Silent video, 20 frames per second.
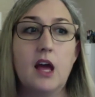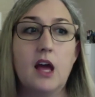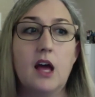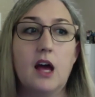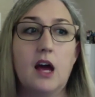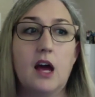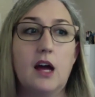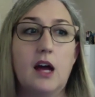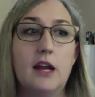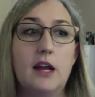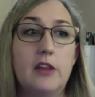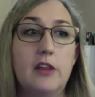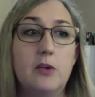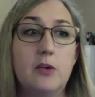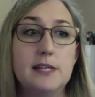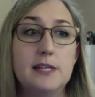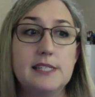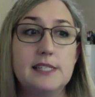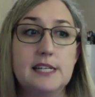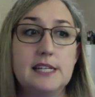Another
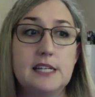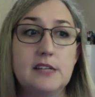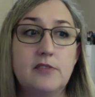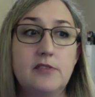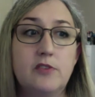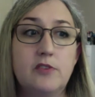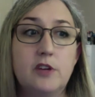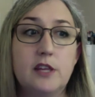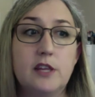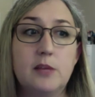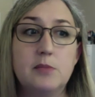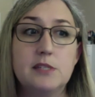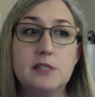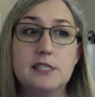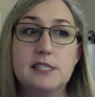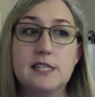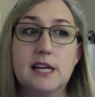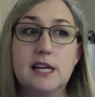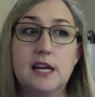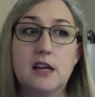reason for them to
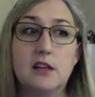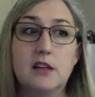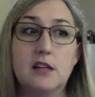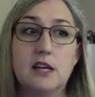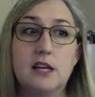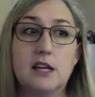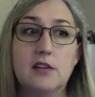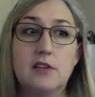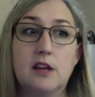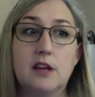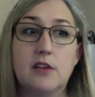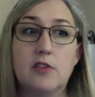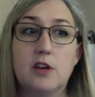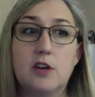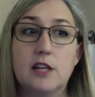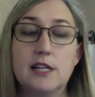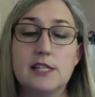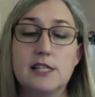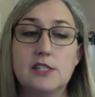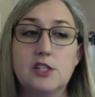stay online for
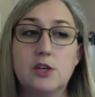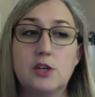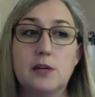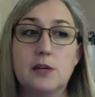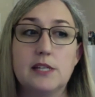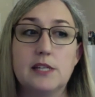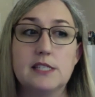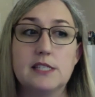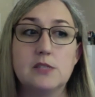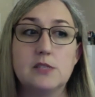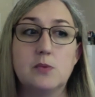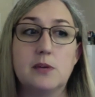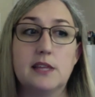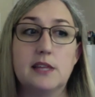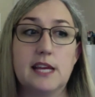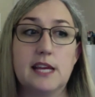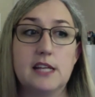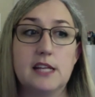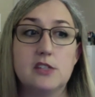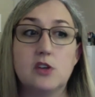at least 2 weeks is when
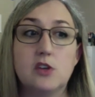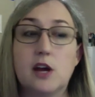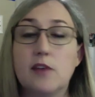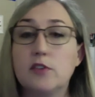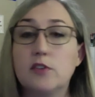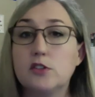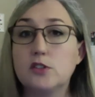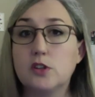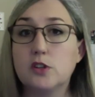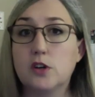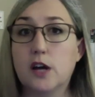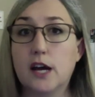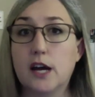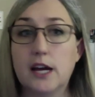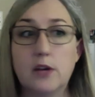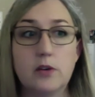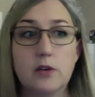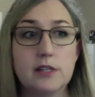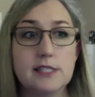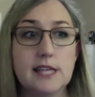they travel to a
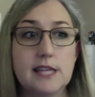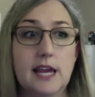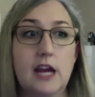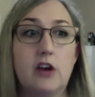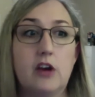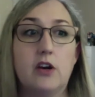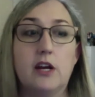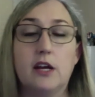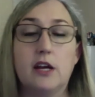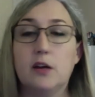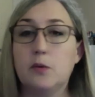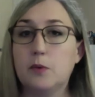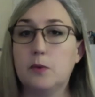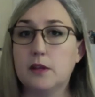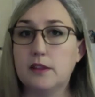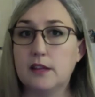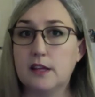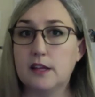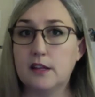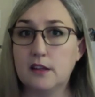high-risk area
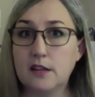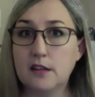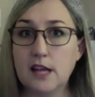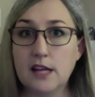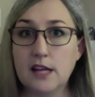within that